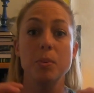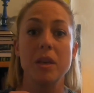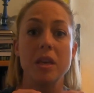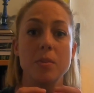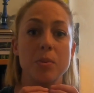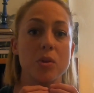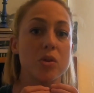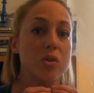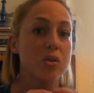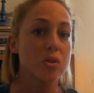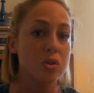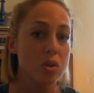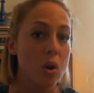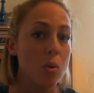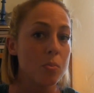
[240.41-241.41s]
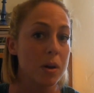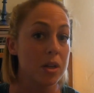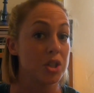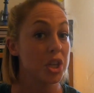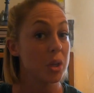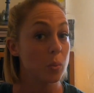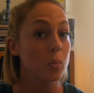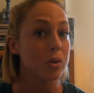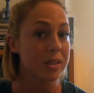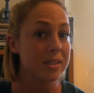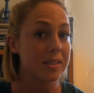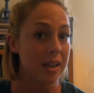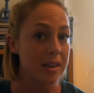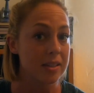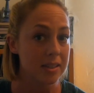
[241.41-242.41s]
people so much he would
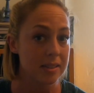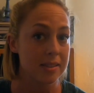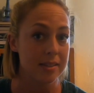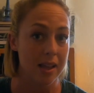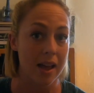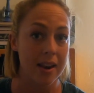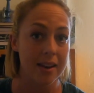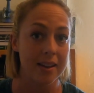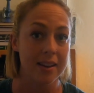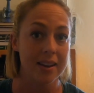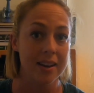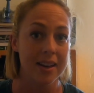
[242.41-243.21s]
send his son